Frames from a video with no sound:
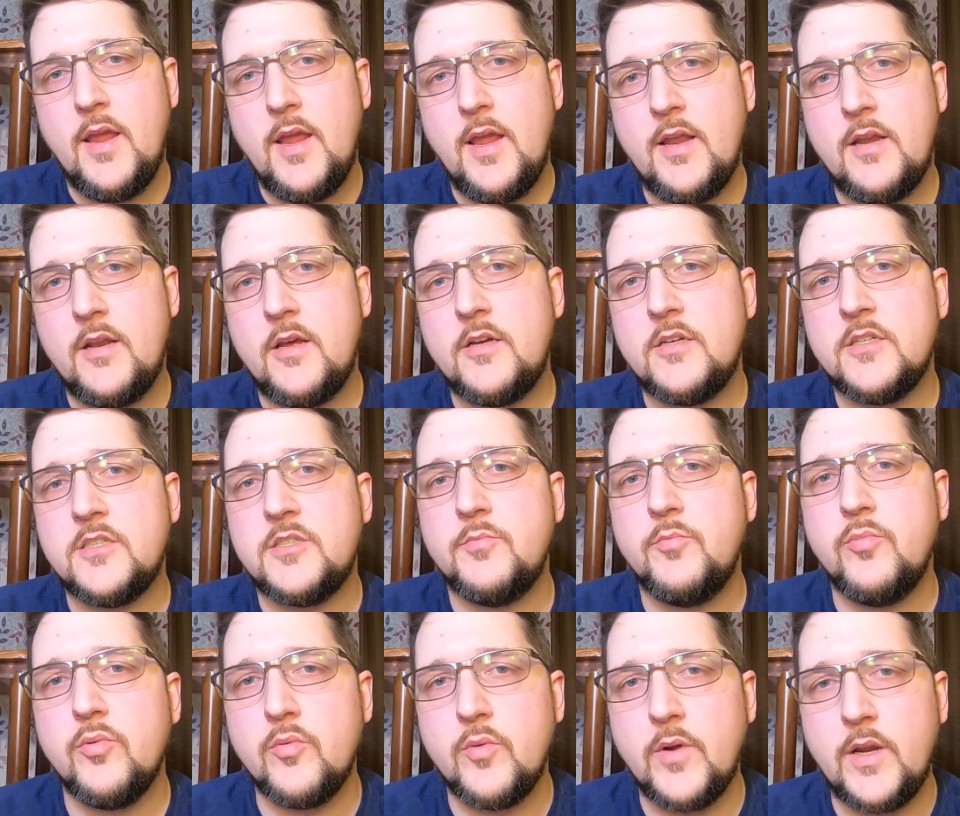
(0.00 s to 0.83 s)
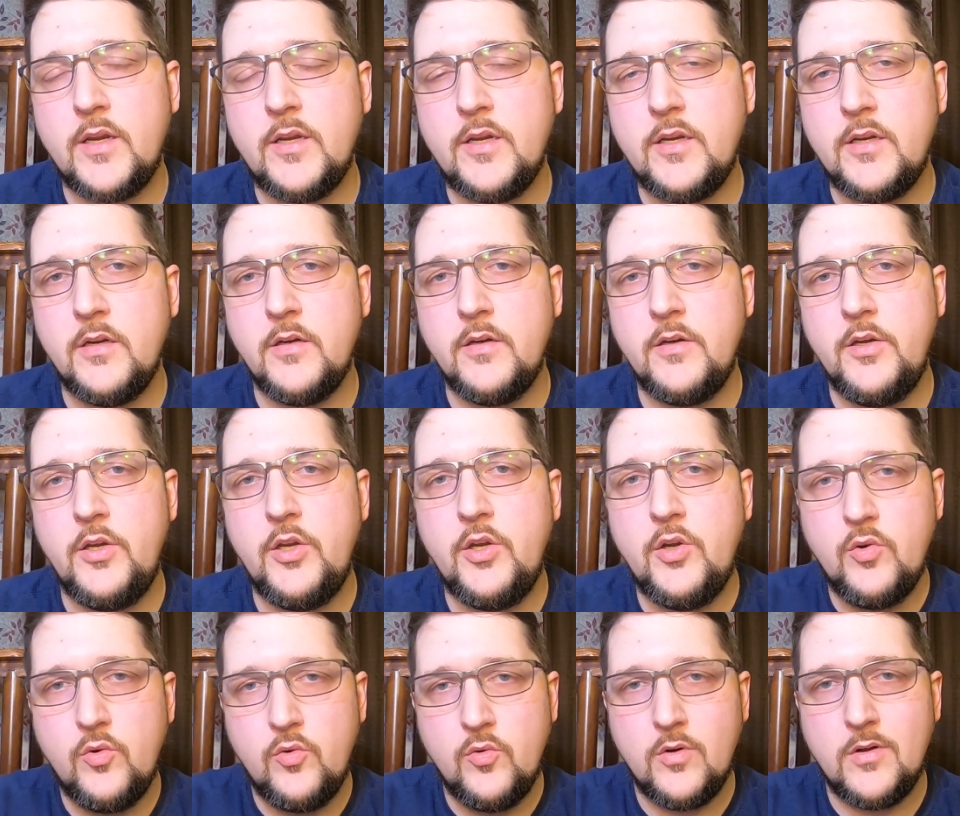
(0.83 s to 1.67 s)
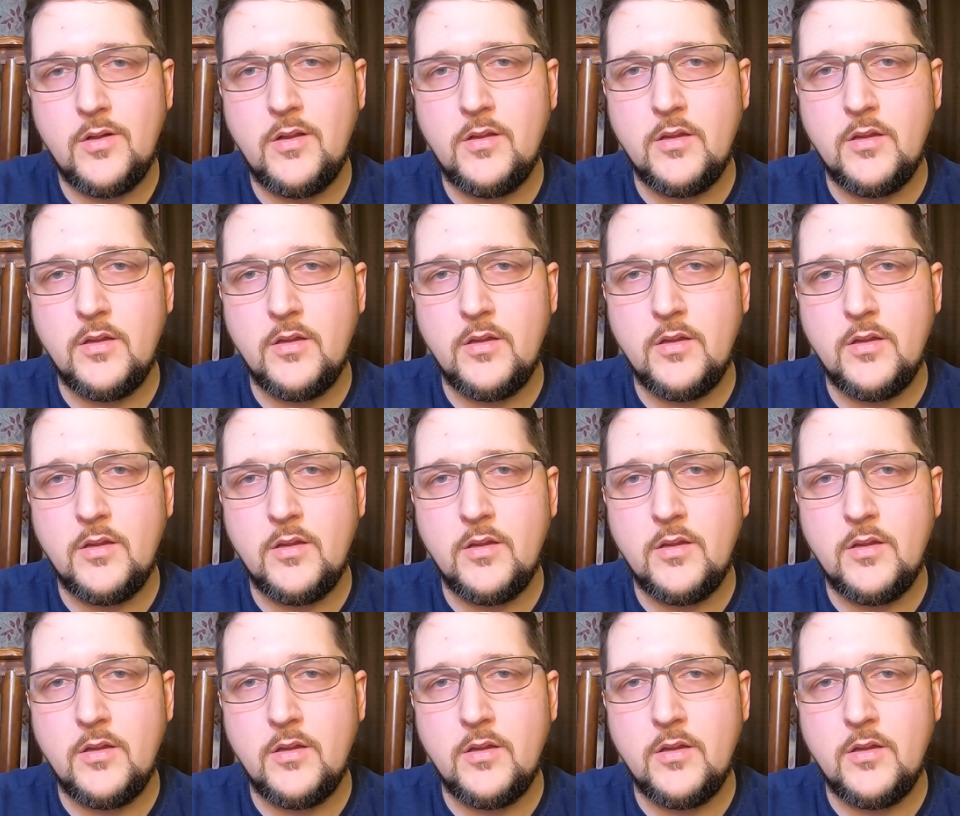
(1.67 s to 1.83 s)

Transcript: in us bringing you